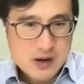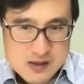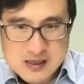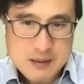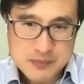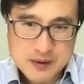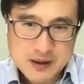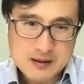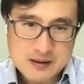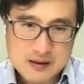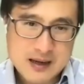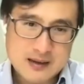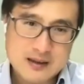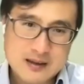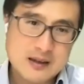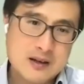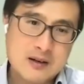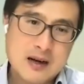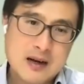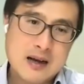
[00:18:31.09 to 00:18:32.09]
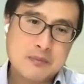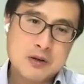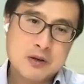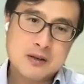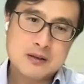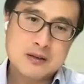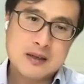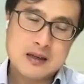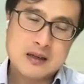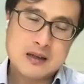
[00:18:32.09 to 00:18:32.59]
Try to stop that. Like,
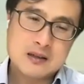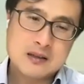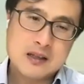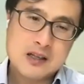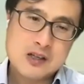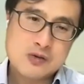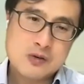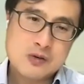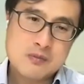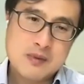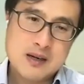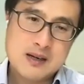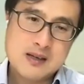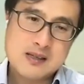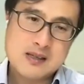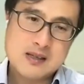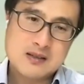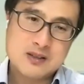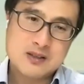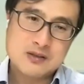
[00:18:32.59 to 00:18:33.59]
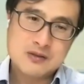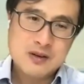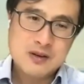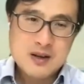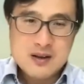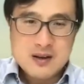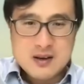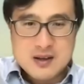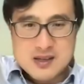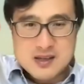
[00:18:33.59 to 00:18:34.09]
you know, I've got to take a cholesterol medicine
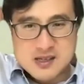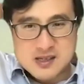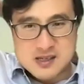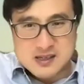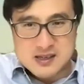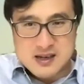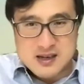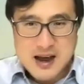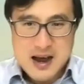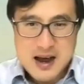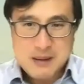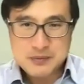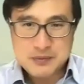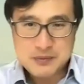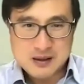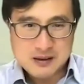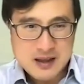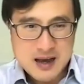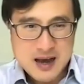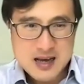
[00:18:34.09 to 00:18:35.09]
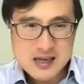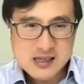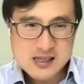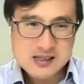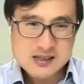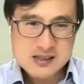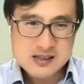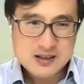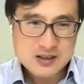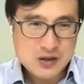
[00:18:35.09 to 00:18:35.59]
to stop the
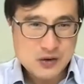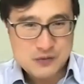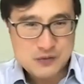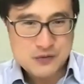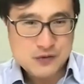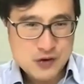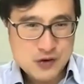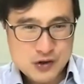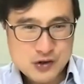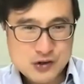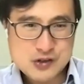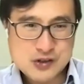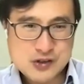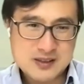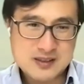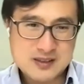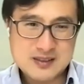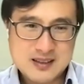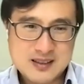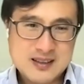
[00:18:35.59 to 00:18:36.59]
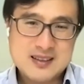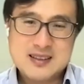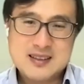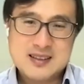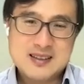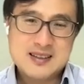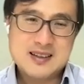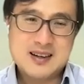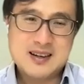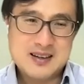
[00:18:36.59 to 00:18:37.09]
last conversion
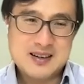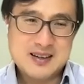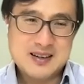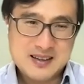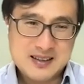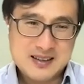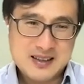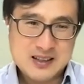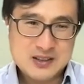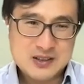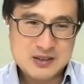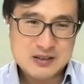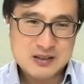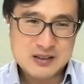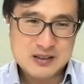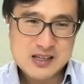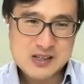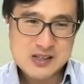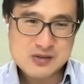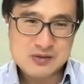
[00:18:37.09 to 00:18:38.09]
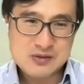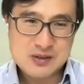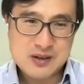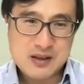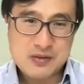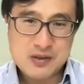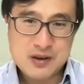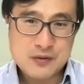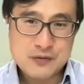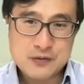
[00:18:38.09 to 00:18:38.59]
into
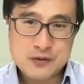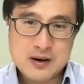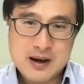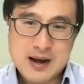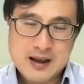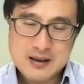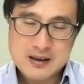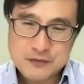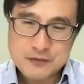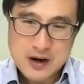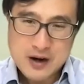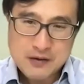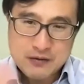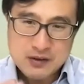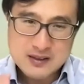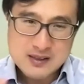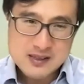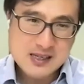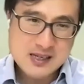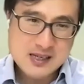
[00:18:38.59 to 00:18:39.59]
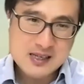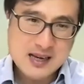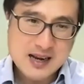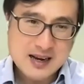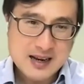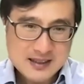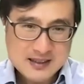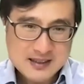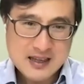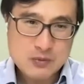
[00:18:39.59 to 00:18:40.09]
cholesterol, and therefore for every
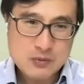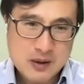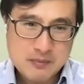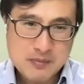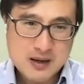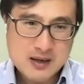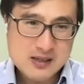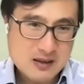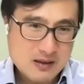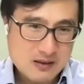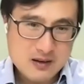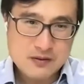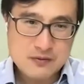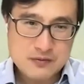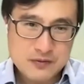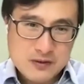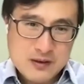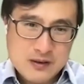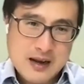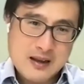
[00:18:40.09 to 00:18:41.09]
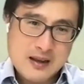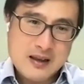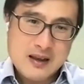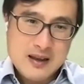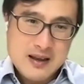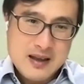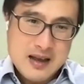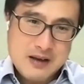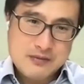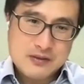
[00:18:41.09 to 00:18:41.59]
disease I got to take my medicine. Therefore,
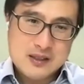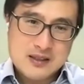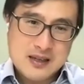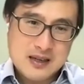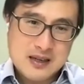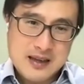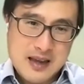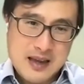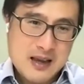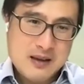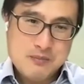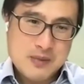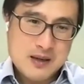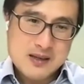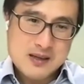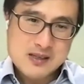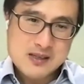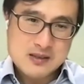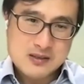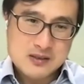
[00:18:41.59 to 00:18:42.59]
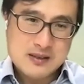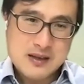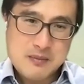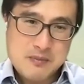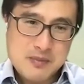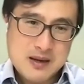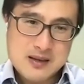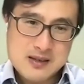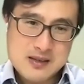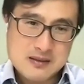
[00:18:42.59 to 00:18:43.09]
I have to take 8 medicines to
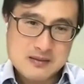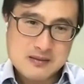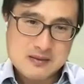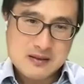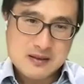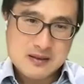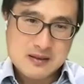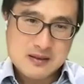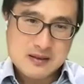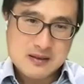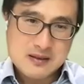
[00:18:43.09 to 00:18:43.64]
10 medicines.